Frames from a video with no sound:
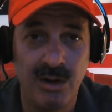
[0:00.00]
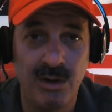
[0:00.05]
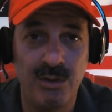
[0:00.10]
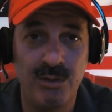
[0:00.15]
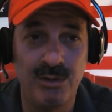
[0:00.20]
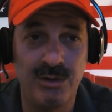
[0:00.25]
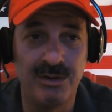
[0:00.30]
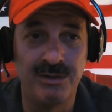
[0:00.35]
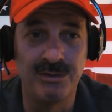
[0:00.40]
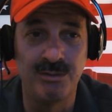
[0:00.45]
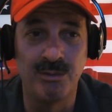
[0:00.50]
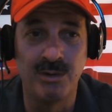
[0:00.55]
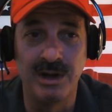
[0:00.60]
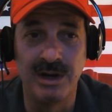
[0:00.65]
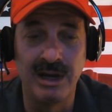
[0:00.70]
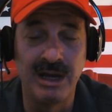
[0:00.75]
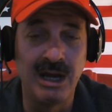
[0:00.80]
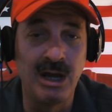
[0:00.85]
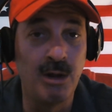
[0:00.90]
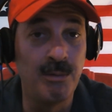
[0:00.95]
Who doesn't
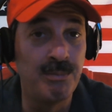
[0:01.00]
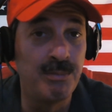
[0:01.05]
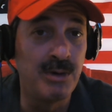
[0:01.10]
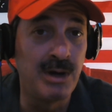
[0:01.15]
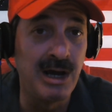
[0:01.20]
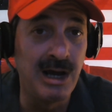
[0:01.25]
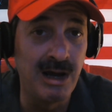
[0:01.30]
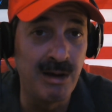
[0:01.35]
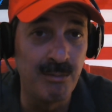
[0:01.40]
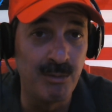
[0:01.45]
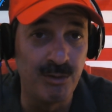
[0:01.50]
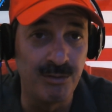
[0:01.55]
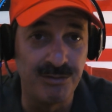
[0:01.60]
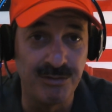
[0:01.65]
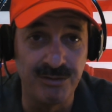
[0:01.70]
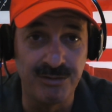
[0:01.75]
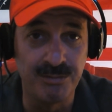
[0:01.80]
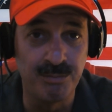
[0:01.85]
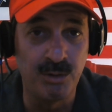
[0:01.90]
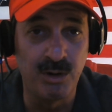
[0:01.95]
want to help commerce
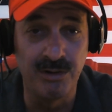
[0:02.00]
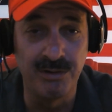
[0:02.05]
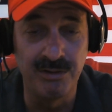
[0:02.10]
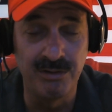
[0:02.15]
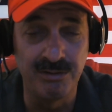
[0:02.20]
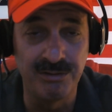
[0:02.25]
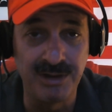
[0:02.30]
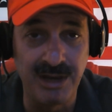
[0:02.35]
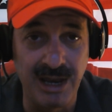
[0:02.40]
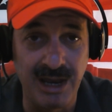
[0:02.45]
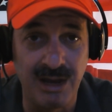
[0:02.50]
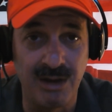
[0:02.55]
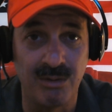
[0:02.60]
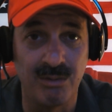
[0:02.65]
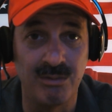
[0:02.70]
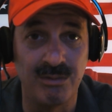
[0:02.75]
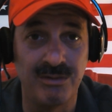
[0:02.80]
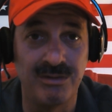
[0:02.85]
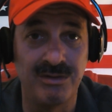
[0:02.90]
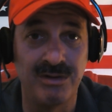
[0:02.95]
in small little
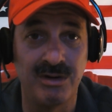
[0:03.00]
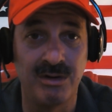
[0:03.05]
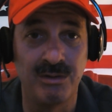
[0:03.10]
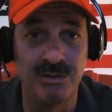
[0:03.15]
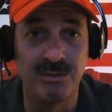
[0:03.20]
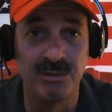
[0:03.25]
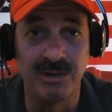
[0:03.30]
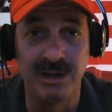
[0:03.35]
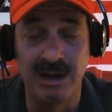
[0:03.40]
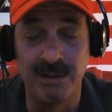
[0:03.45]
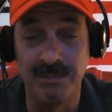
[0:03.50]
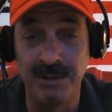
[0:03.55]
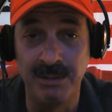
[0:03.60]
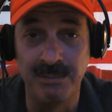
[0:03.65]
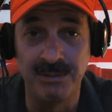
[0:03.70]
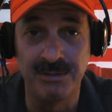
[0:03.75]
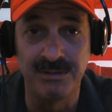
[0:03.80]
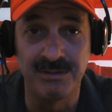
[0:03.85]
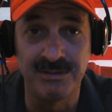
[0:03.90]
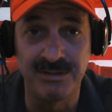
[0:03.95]
towns, to allow
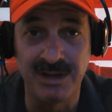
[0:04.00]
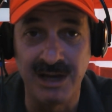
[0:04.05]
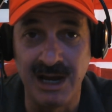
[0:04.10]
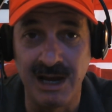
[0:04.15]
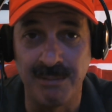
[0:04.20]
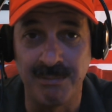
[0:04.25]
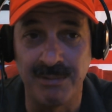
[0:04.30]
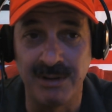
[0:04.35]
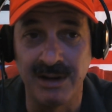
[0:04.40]
people to stop?